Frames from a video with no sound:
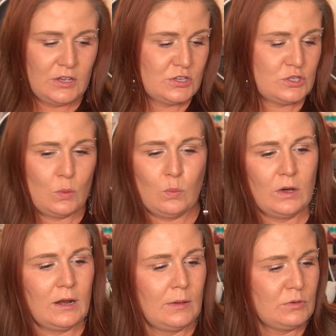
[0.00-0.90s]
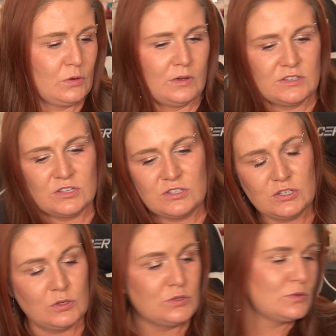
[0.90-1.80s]
So what I'm going to
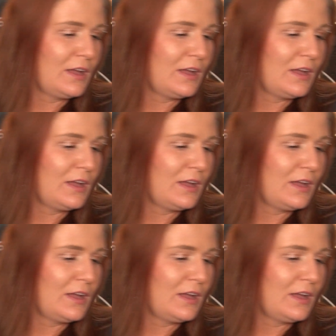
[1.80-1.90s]
do I